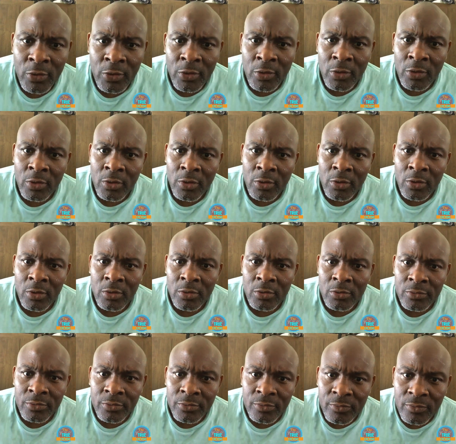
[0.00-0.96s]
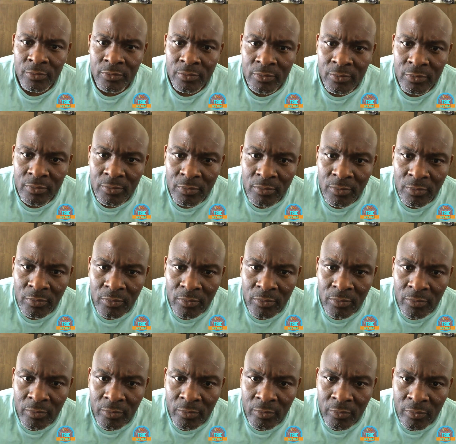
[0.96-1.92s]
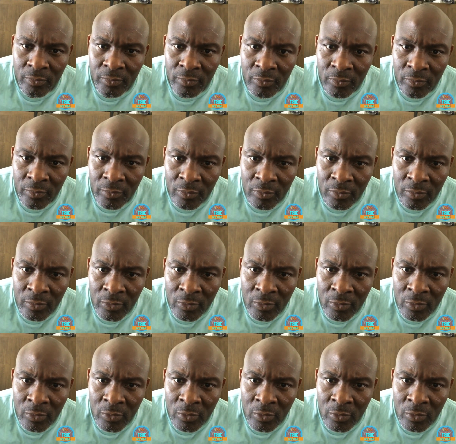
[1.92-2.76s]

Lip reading: (silence)